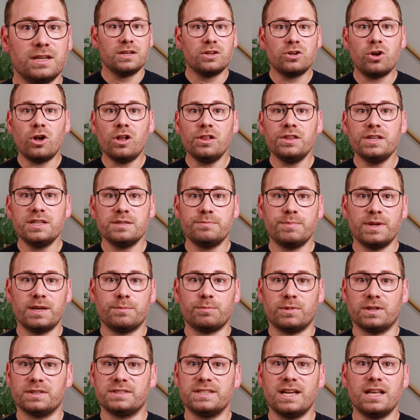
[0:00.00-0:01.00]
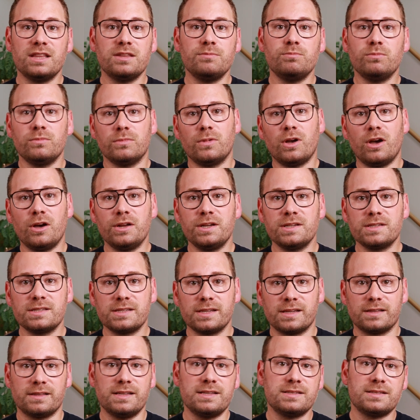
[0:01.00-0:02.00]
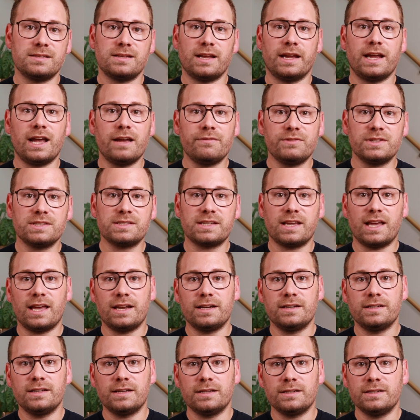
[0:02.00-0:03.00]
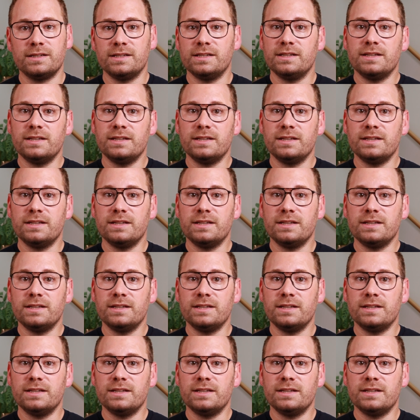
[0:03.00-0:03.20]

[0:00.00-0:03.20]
Call these people, tell them honestly, listen, I have this candidate,